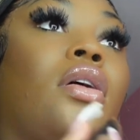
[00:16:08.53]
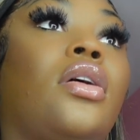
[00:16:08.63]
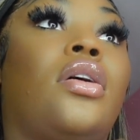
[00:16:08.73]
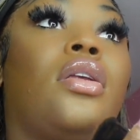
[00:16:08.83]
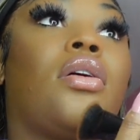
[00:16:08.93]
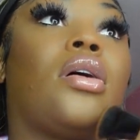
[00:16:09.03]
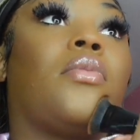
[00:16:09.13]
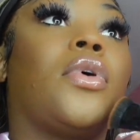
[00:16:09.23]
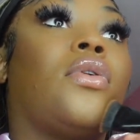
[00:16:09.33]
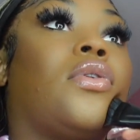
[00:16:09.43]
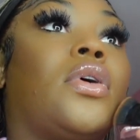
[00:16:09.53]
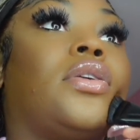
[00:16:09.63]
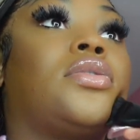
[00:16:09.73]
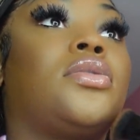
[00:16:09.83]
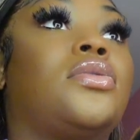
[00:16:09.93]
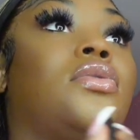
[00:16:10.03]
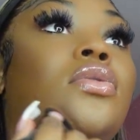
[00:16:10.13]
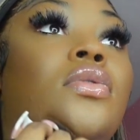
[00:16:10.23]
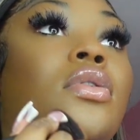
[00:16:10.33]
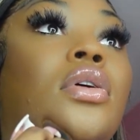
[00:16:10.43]
and I'm going
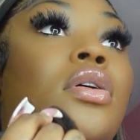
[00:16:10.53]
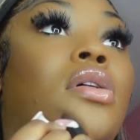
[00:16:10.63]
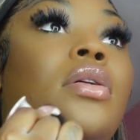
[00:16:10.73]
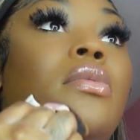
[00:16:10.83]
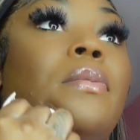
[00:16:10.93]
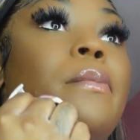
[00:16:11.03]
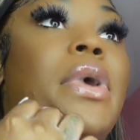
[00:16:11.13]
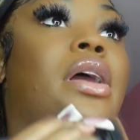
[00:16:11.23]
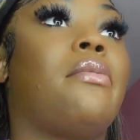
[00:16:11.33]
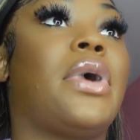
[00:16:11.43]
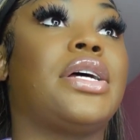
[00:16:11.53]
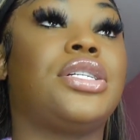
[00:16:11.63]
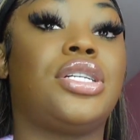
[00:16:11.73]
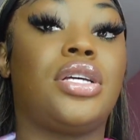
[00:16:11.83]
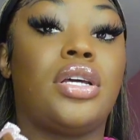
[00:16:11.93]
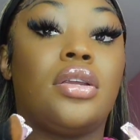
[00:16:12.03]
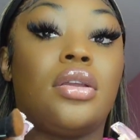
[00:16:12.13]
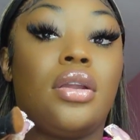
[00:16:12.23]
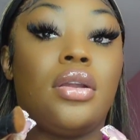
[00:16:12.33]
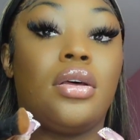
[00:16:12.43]
to make my chin
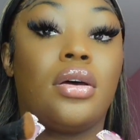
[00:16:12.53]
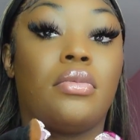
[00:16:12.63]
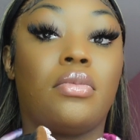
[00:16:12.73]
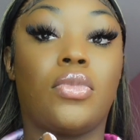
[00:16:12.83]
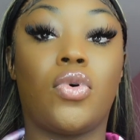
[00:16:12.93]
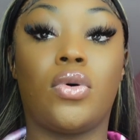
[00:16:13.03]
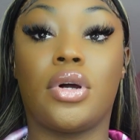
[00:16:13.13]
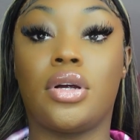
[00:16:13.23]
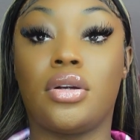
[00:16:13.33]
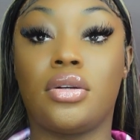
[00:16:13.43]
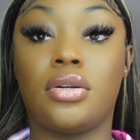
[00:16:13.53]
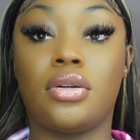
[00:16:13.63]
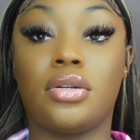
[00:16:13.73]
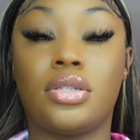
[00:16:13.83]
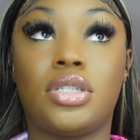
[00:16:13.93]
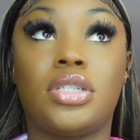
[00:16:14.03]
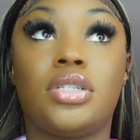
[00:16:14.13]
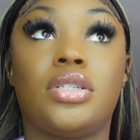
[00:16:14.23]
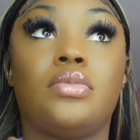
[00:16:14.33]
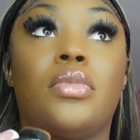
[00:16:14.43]
look more
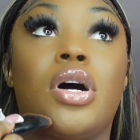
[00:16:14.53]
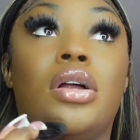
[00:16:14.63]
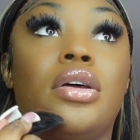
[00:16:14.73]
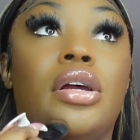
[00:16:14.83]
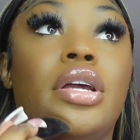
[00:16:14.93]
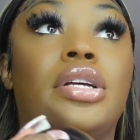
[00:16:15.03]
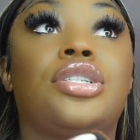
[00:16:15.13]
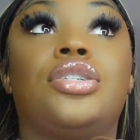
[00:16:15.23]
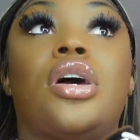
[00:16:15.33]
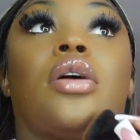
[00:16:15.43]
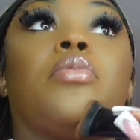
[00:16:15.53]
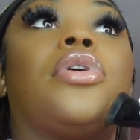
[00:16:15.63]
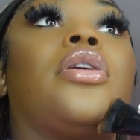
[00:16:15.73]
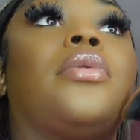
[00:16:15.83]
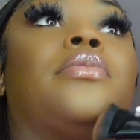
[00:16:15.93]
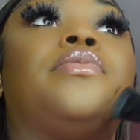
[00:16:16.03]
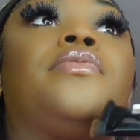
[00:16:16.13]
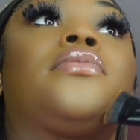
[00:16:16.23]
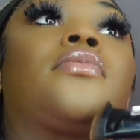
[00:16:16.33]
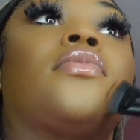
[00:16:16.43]
smaller and sharper.
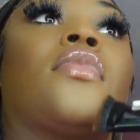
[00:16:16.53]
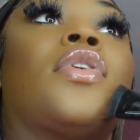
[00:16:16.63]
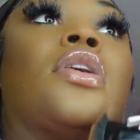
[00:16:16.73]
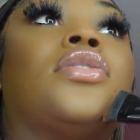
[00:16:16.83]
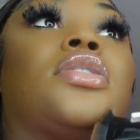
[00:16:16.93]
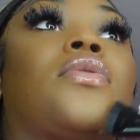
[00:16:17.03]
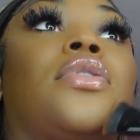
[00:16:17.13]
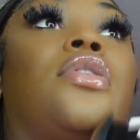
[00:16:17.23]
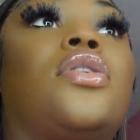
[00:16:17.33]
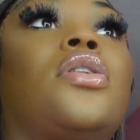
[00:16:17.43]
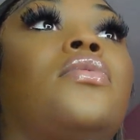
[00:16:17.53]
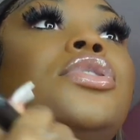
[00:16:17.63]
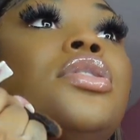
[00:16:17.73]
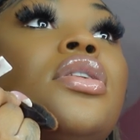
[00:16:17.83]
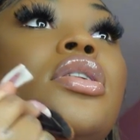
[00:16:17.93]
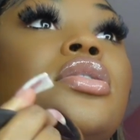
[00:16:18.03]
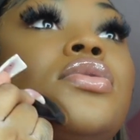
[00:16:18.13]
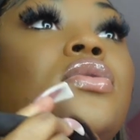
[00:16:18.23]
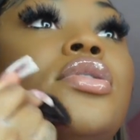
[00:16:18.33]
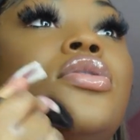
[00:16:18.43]
So when you're going with your
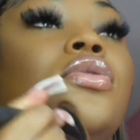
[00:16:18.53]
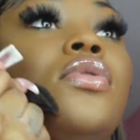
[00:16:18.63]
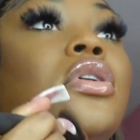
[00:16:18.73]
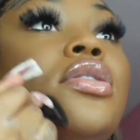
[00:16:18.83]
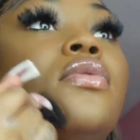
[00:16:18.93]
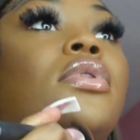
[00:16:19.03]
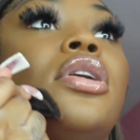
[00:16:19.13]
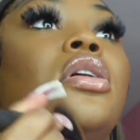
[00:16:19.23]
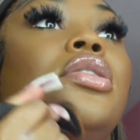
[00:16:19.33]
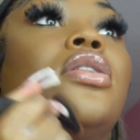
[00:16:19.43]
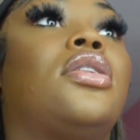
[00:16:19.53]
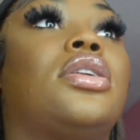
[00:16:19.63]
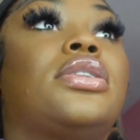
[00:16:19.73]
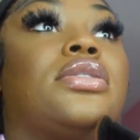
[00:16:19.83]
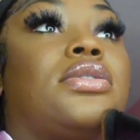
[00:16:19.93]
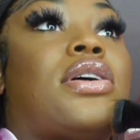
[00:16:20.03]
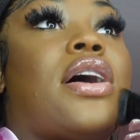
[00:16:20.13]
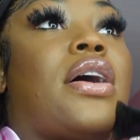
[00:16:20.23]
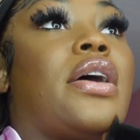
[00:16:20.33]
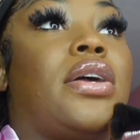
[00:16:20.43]
contour, you're going directly on the
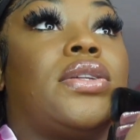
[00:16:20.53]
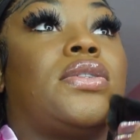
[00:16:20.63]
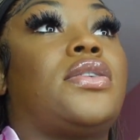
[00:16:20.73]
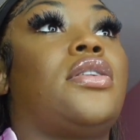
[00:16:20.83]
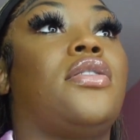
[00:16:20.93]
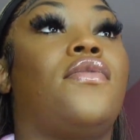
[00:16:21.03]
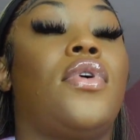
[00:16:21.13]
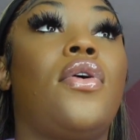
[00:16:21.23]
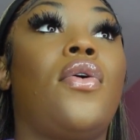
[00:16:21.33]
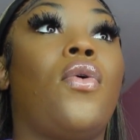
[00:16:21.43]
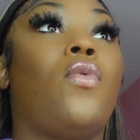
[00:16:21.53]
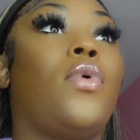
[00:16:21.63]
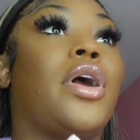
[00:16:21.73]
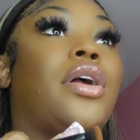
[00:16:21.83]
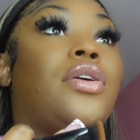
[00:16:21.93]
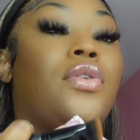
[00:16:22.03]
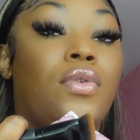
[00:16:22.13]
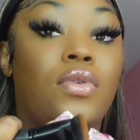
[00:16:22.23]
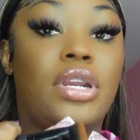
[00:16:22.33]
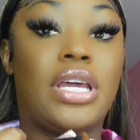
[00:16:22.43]
sides of where
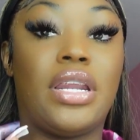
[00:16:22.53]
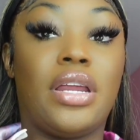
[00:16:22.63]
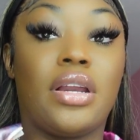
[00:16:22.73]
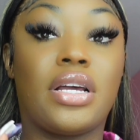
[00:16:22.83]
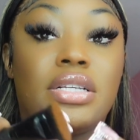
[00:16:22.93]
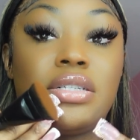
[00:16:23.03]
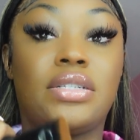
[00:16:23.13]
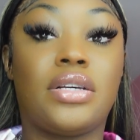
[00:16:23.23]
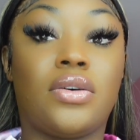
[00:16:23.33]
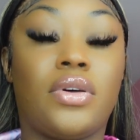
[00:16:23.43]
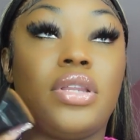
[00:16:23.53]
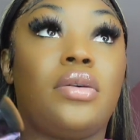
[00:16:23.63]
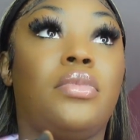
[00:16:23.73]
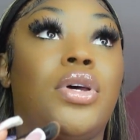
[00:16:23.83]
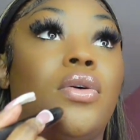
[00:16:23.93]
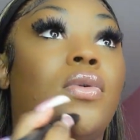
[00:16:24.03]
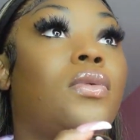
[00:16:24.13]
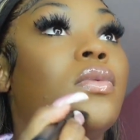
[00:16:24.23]
you didn't conceal in the middle